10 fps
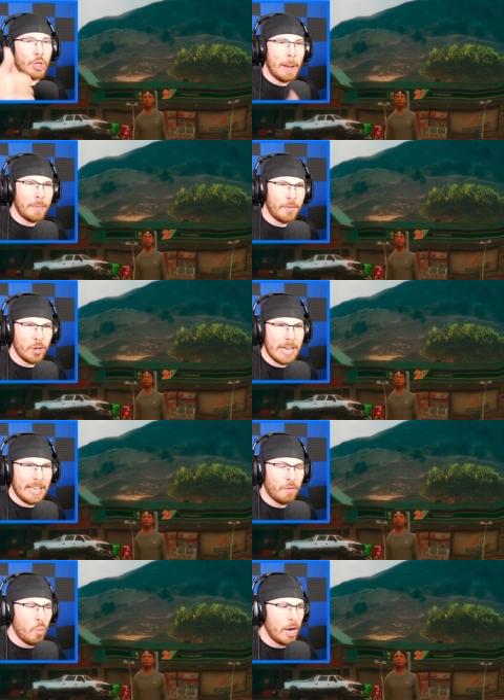Drop the video
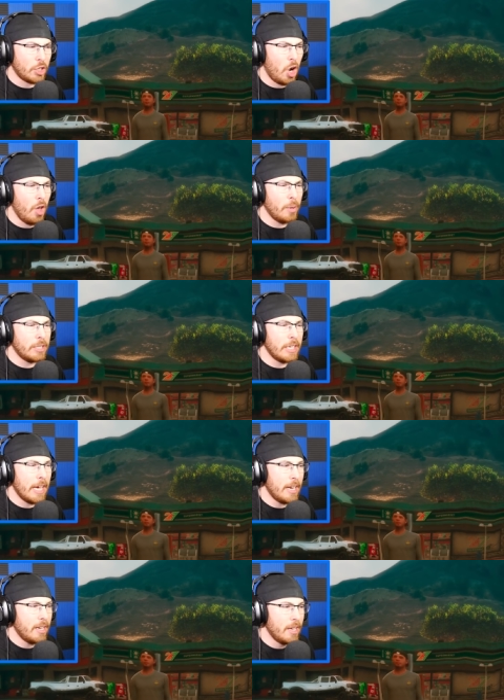like if you watch all the way to
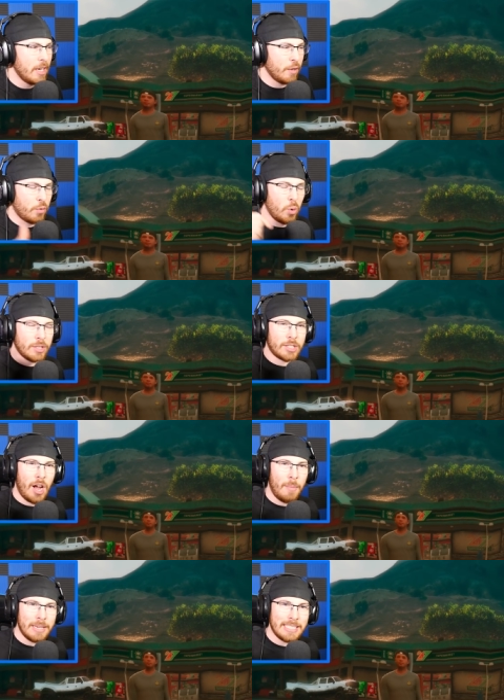the end, and of course,
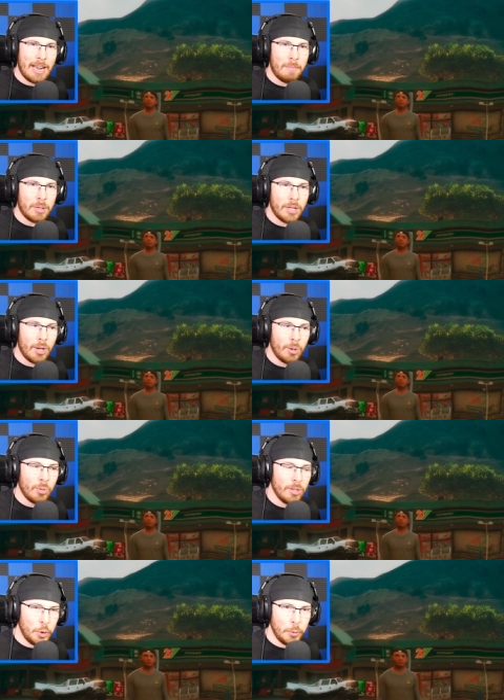comment down
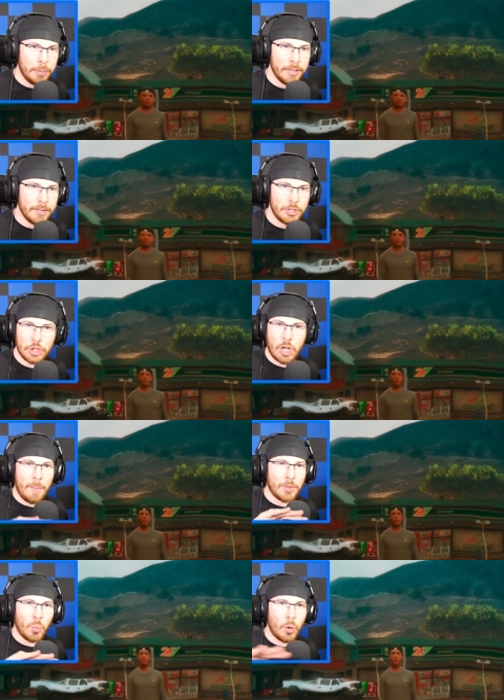below poop. Just
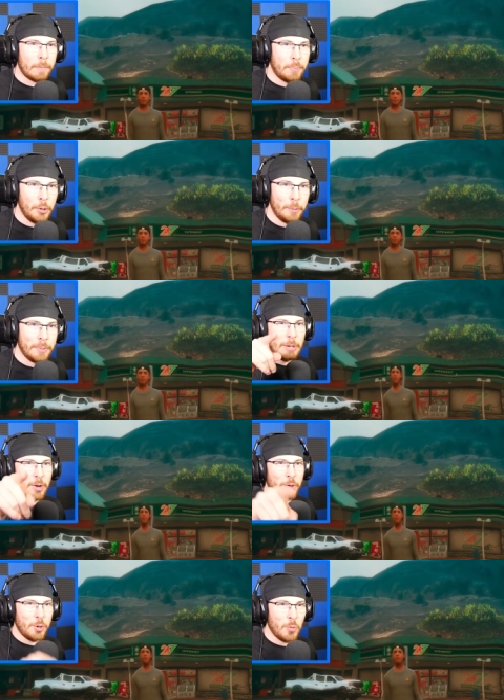comment the word poop so
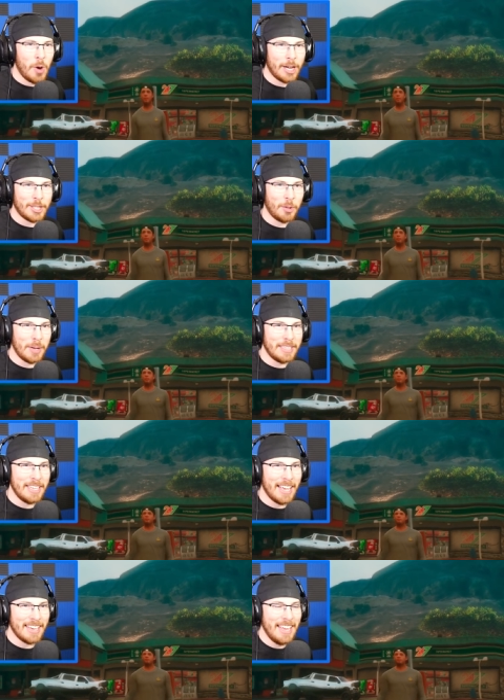I know you watch all the way to
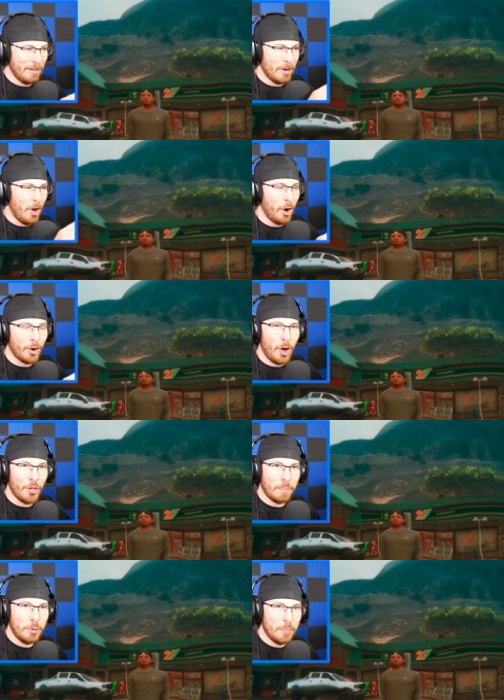the end. And then I'm going to heart
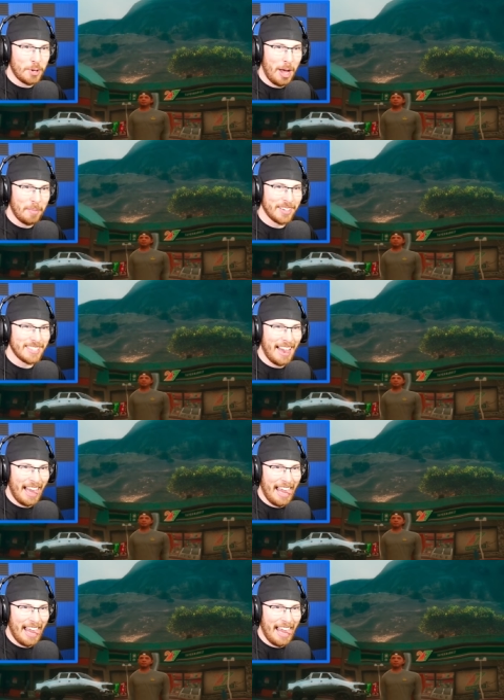all the poop comments.